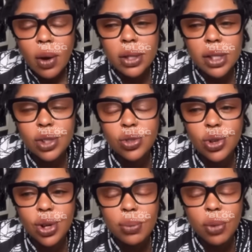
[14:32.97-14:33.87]
on his
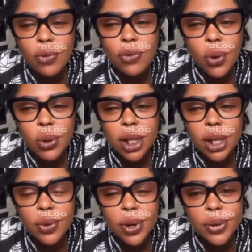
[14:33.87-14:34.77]
dream of
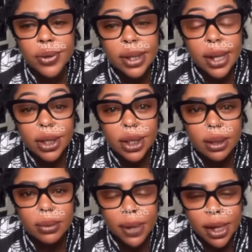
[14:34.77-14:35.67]
owning a radio
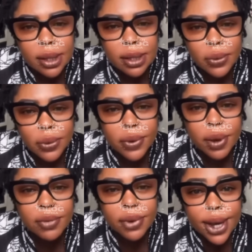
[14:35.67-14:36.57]
station, but
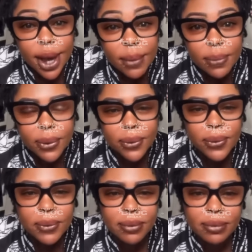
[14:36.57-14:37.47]
Kodwenchi came
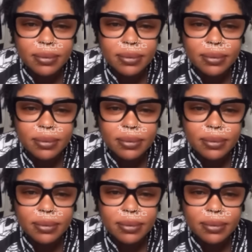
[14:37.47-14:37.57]
through.